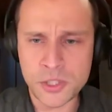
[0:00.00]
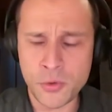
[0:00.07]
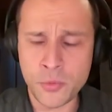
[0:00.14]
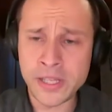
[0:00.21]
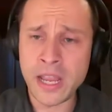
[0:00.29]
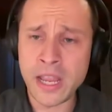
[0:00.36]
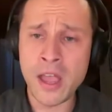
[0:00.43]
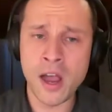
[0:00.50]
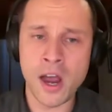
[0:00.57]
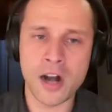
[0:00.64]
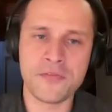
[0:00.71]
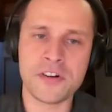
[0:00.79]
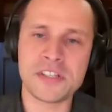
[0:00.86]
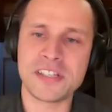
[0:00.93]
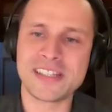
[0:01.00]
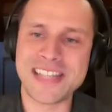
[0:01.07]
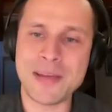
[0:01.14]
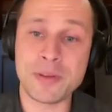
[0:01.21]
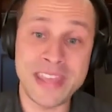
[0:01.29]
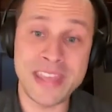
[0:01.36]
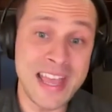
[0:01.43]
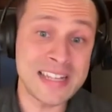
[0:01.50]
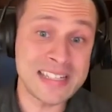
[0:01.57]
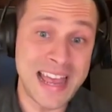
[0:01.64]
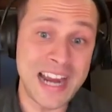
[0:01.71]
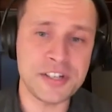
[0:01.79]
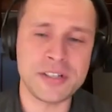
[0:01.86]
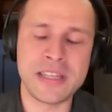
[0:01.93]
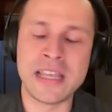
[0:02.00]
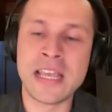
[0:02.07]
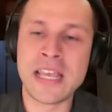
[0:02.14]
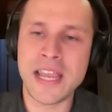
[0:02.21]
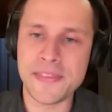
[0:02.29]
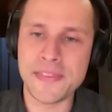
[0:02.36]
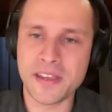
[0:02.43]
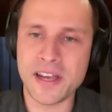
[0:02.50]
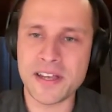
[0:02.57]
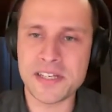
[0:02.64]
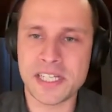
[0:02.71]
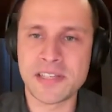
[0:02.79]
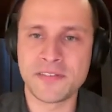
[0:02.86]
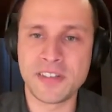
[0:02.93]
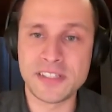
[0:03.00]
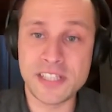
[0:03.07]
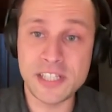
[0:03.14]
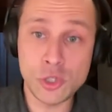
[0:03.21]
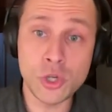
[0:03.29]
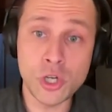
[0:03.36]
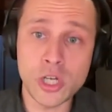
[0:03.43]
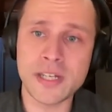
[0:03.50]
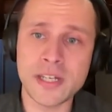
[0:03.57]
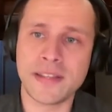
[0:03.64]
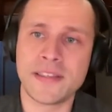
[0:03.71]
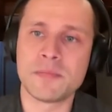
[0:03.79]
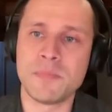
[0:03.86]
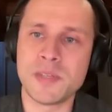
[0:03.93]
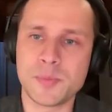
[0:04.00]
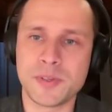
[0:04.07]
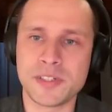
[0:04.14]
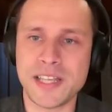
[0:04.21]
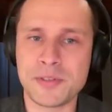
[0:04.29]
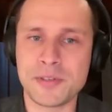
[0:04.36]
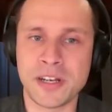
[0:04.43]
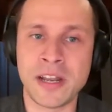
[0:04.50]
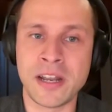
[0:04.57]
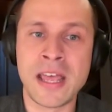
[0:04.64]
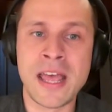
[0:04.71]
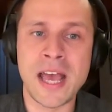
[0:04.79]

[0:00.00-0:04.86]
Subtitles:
So really, our first example, yes, actually, in the context of disease, you could get this misperception,